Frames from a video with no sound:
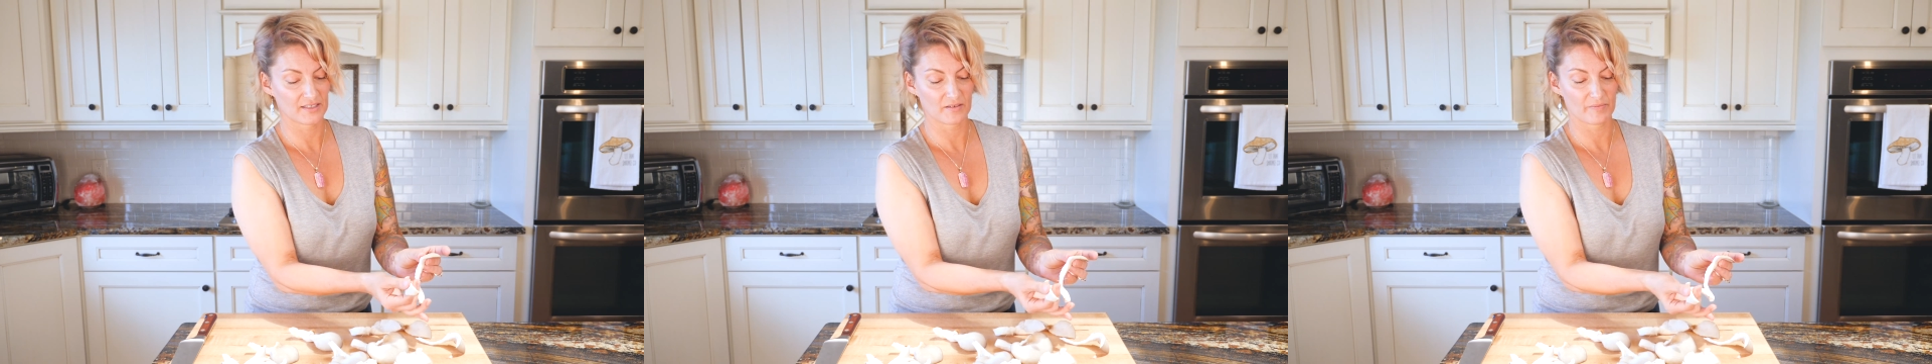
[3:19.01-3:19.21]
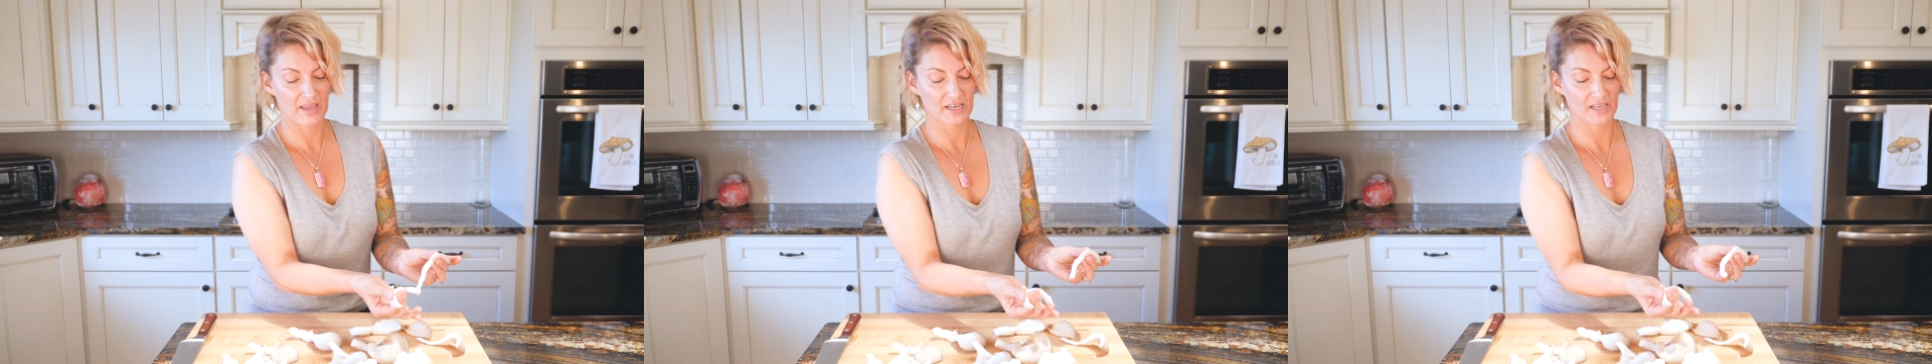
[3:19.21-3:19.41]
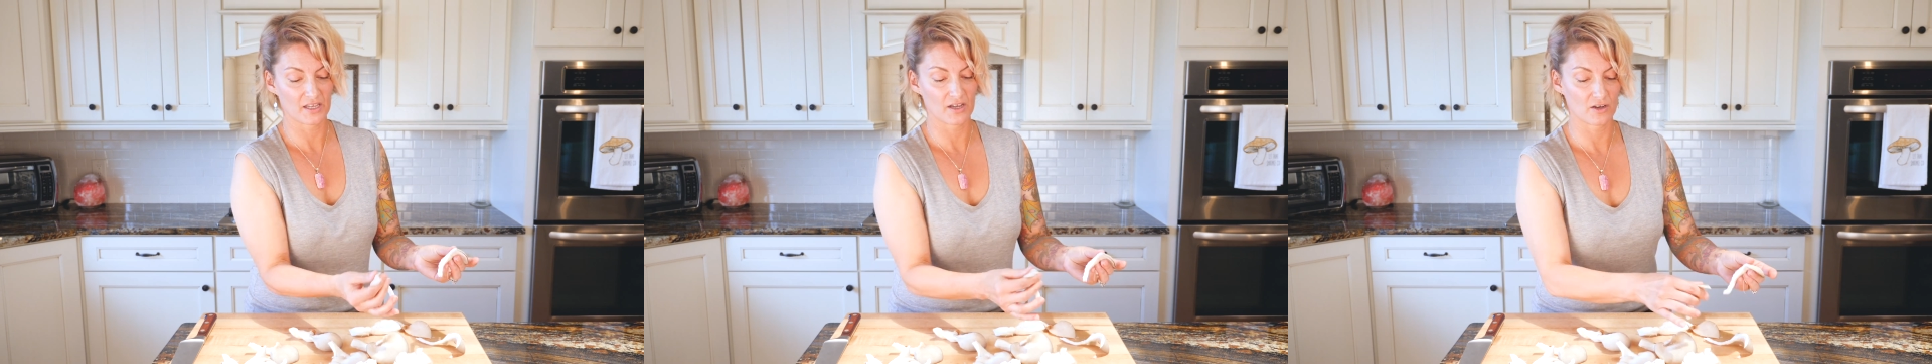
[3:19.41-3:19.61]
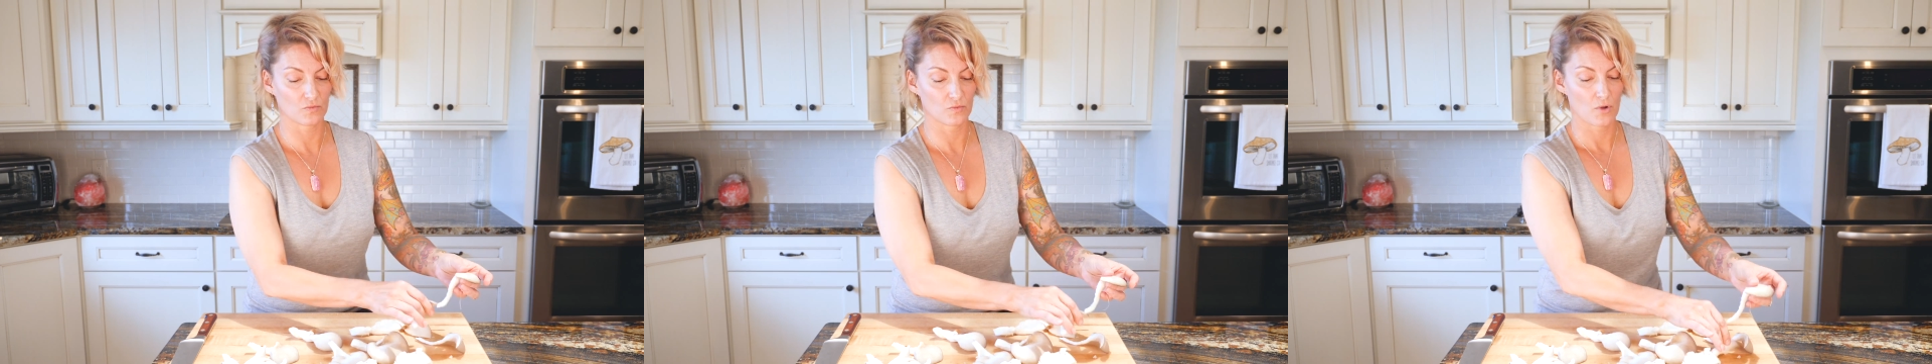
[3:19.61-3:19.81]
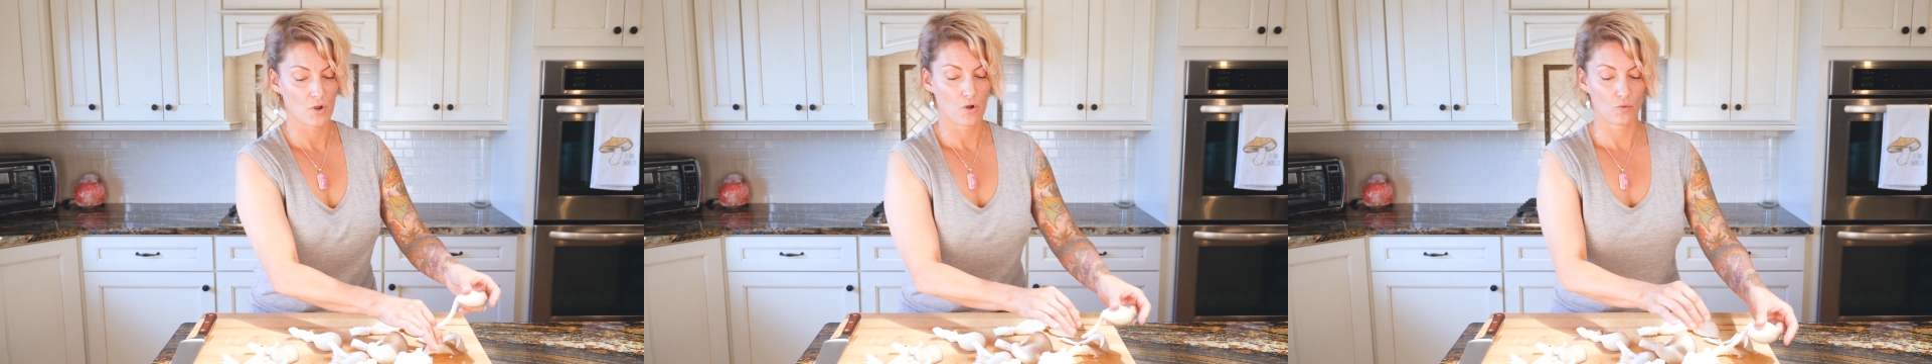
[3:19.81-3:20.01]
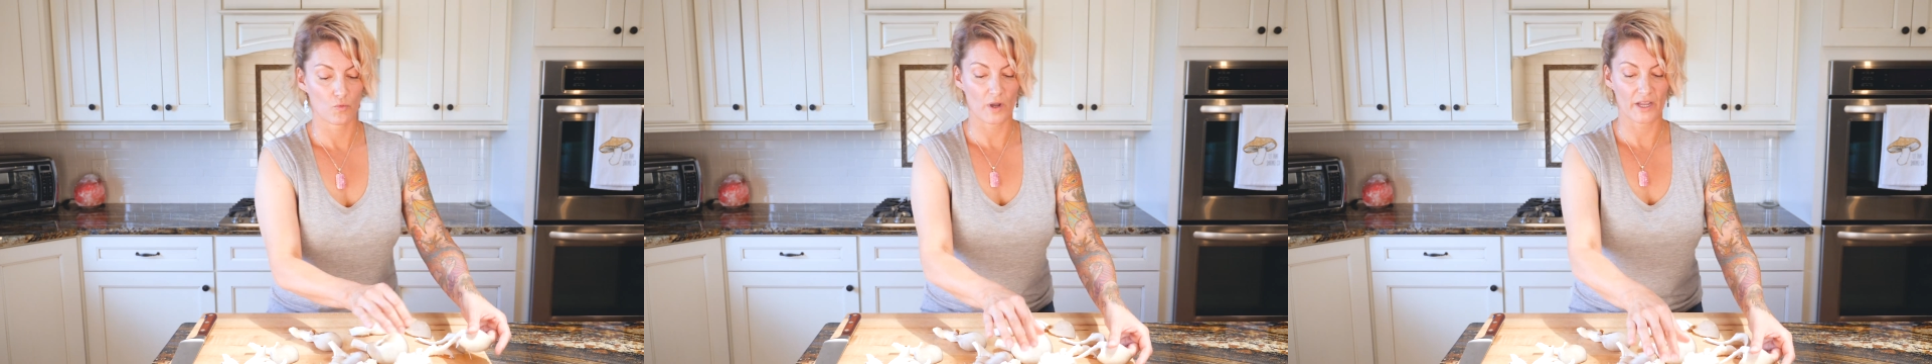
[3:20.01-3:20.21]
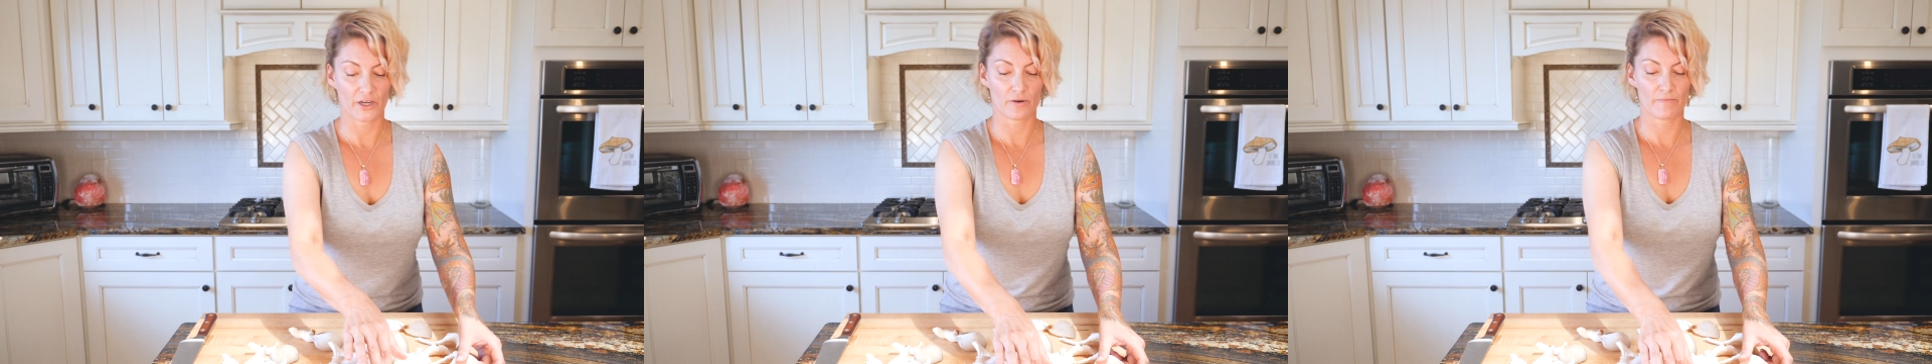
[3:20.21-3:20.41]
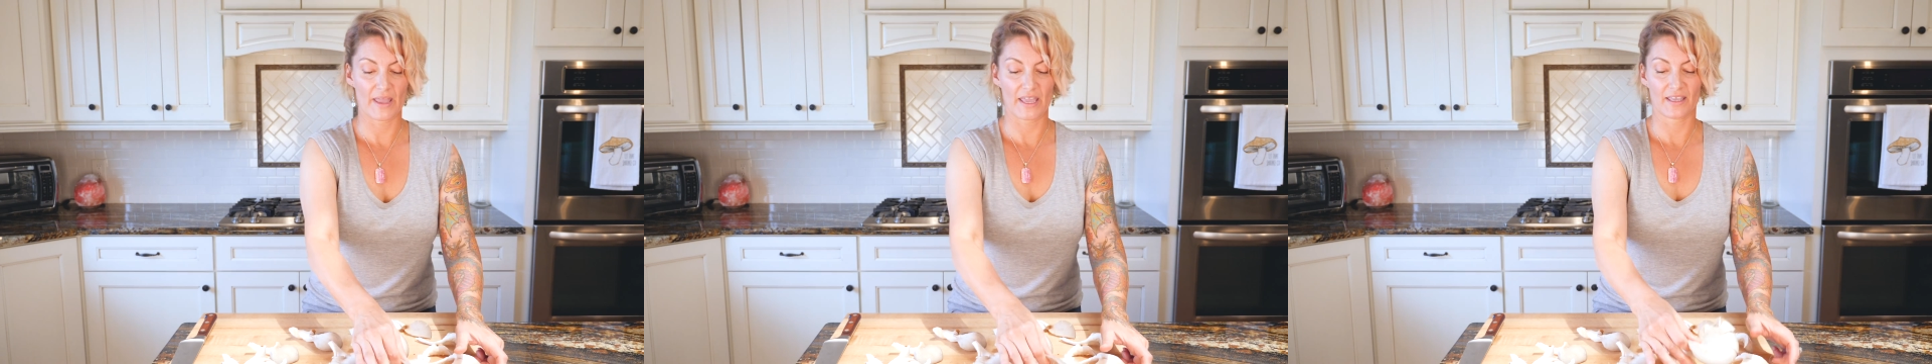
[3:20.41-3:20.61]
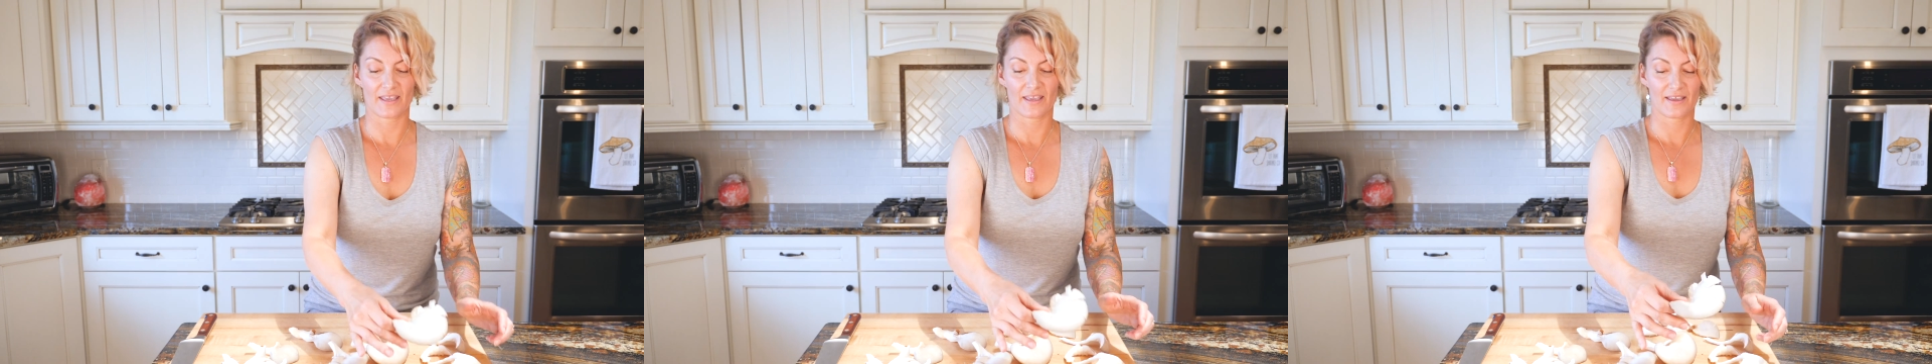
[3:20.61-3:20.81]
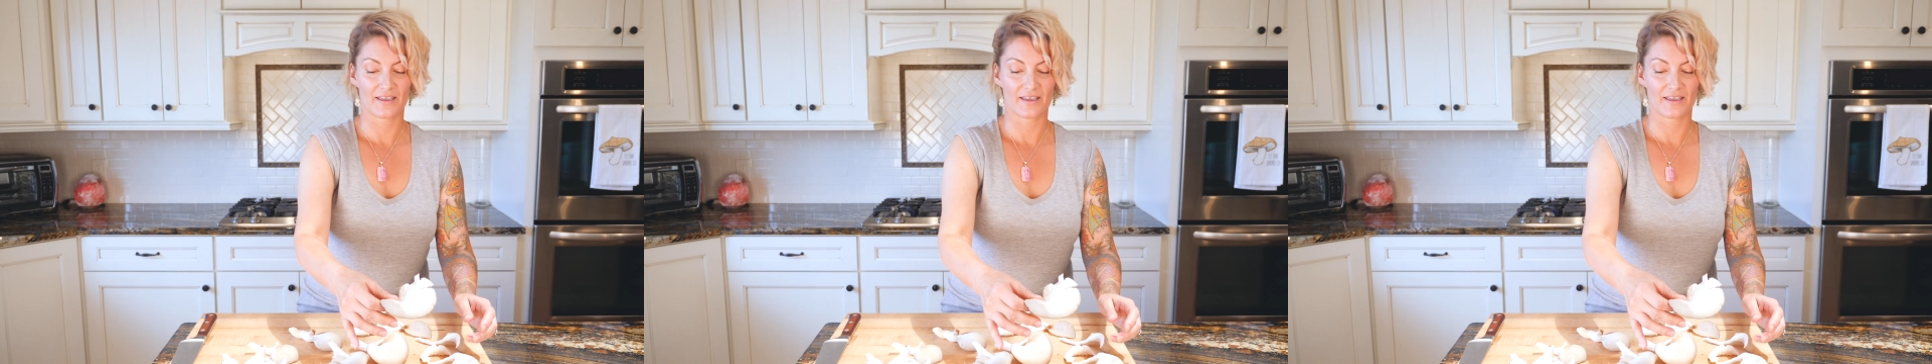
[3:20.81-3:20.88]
depending on what you're making.